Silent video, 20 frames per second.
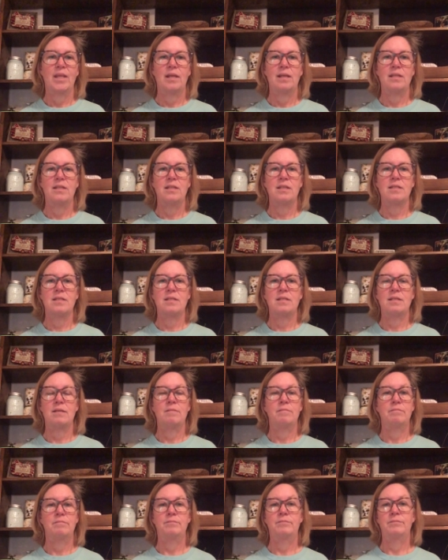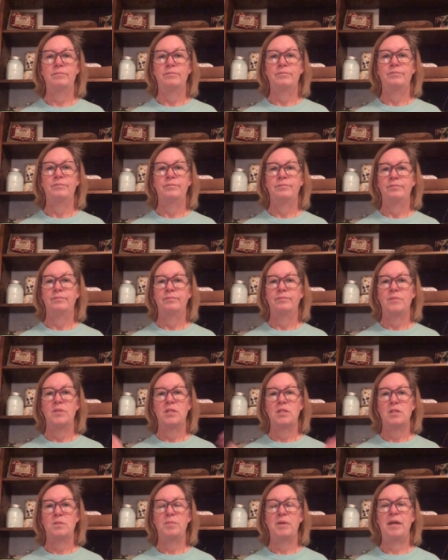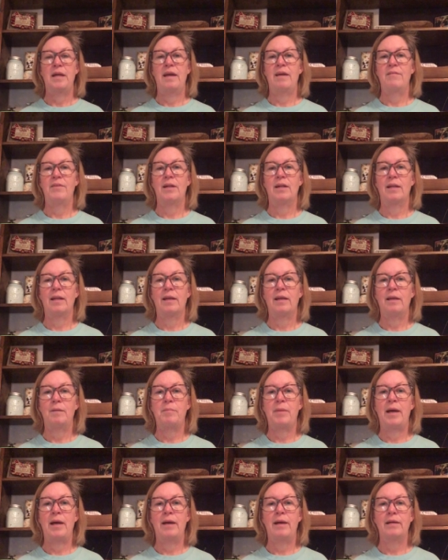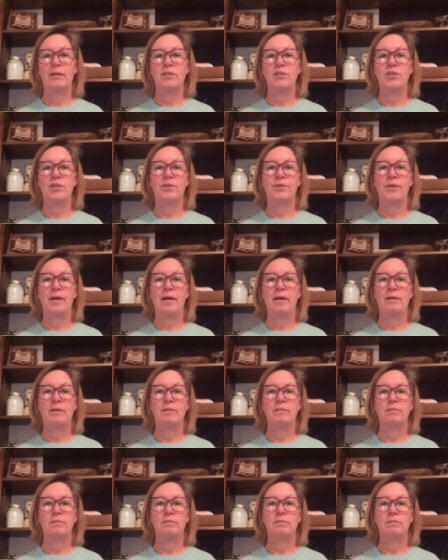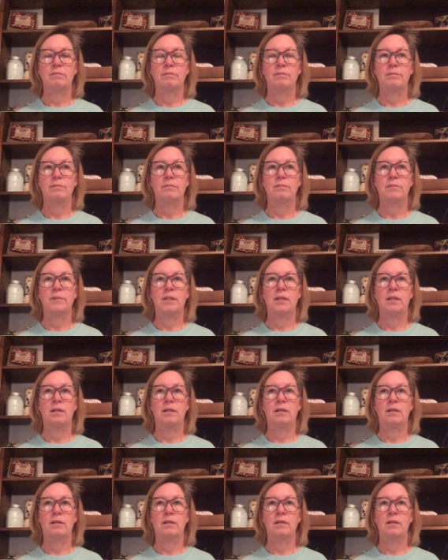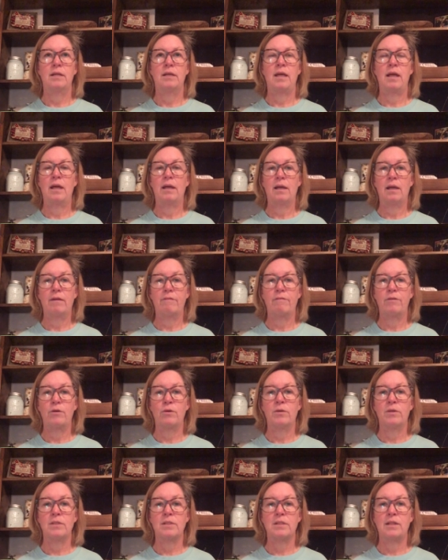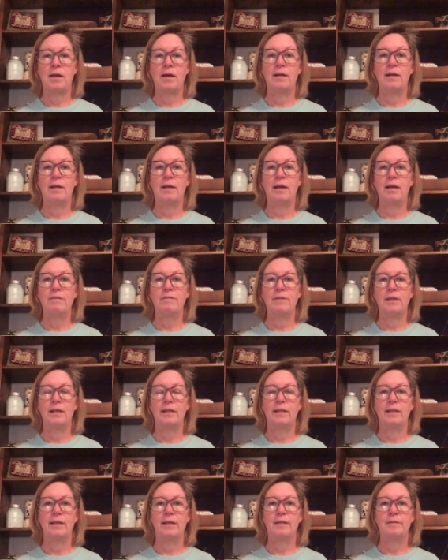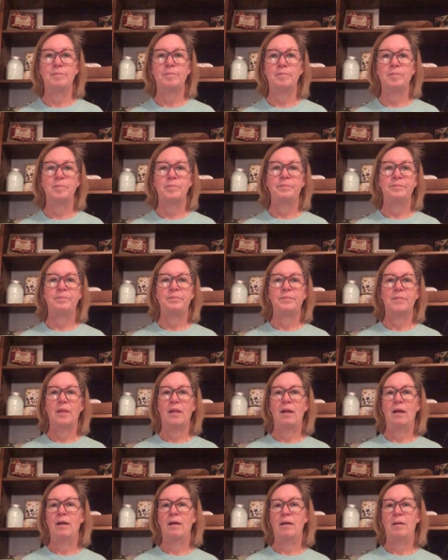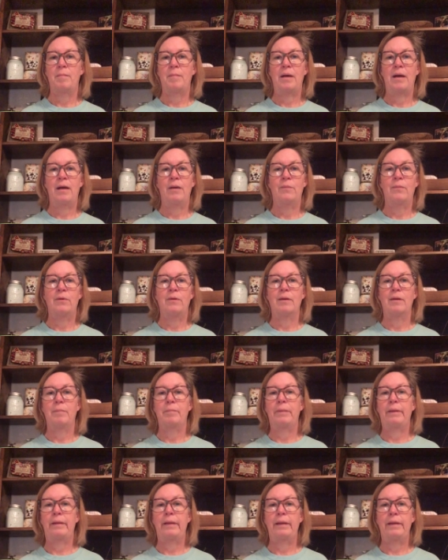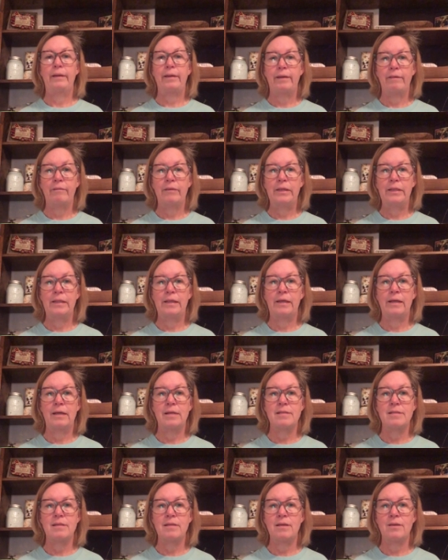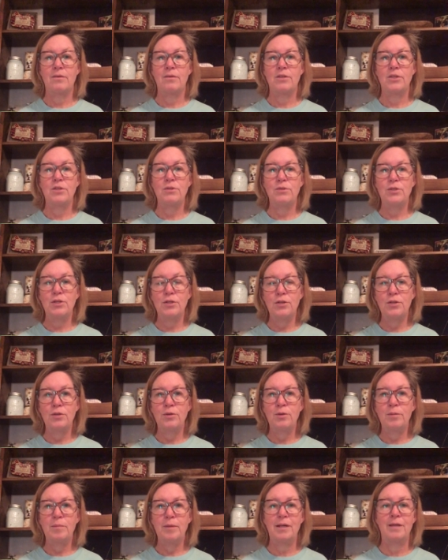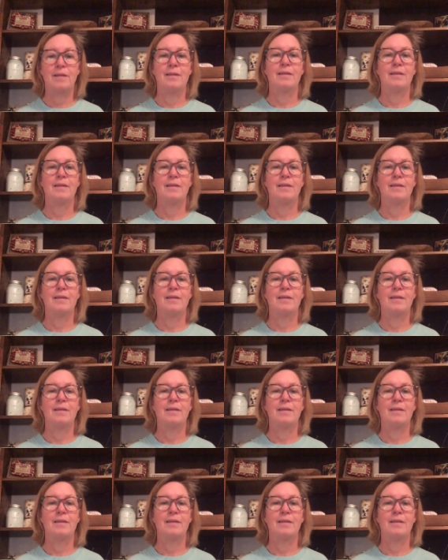just been having a laid back, chilled out, can't get focused kind of life lately. I want to plant everything I see on YouTube.